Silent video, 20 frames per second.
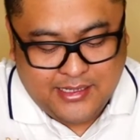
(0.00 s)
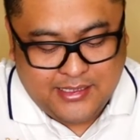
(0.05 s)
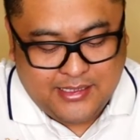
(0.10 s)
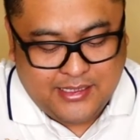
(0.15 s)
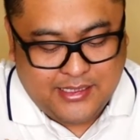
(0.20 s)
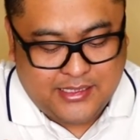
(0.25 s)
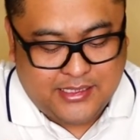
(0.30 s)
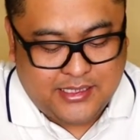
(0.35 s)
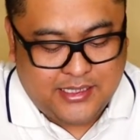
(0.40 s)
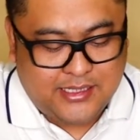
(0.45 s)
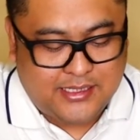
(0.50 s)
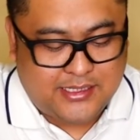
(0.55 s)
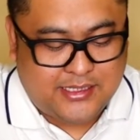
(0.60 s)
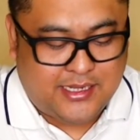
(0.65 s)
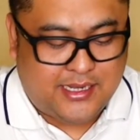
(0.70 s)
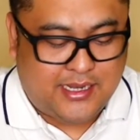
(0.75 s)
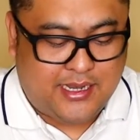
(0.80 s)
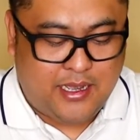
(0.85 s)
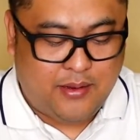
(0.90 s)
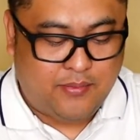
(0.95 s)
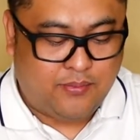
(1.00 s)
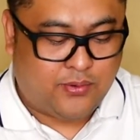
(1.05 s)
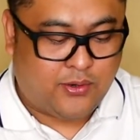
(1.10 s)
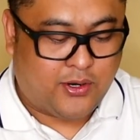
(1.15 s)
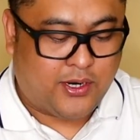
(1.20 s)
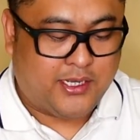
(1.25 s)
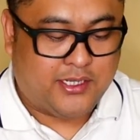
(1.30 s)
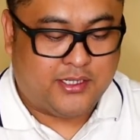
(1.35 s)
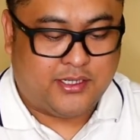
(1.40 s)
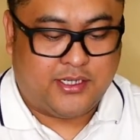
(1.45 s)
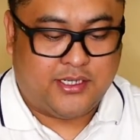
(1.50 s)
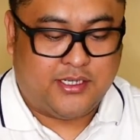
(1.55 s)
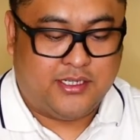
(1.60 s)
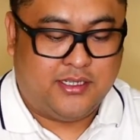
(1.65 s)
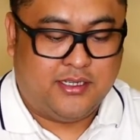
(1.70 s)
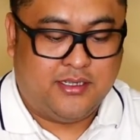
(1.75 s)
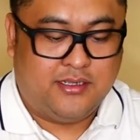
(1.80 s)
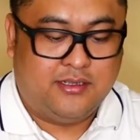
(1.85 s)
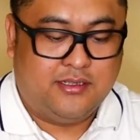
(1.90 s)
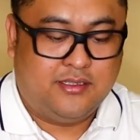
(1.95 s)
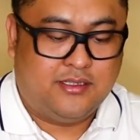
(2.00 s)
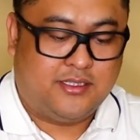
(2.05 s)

this is embroidered.